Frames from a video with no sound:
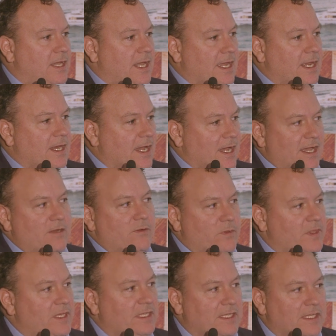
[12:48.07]
And I don't
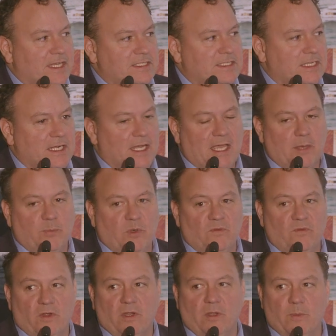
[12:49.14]
think that that's going to happen
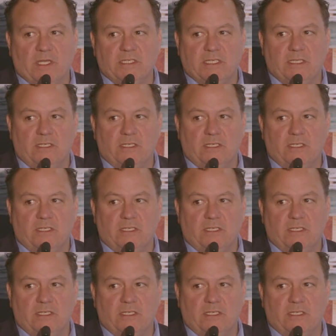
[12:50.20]
very much.